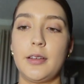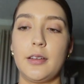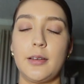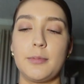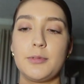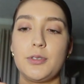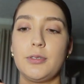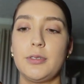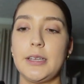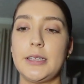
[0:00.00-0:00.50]

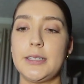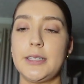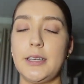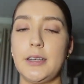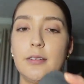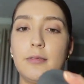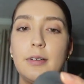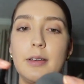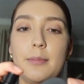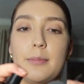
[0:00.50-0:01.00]
I'm too lazy
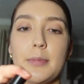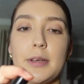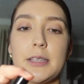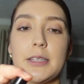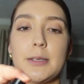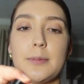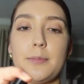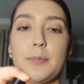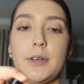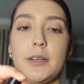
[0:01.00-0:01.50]
to wet my
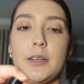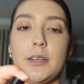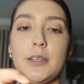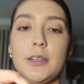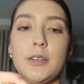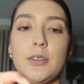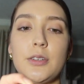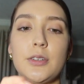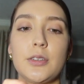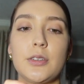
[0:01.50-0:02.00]

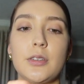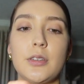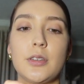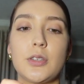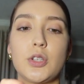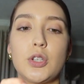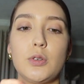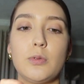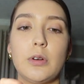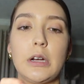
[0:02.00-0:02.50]
sponge,
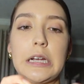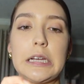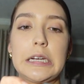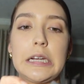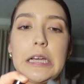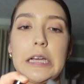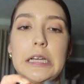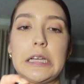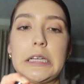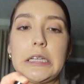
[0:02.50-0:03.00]
so we're gonna...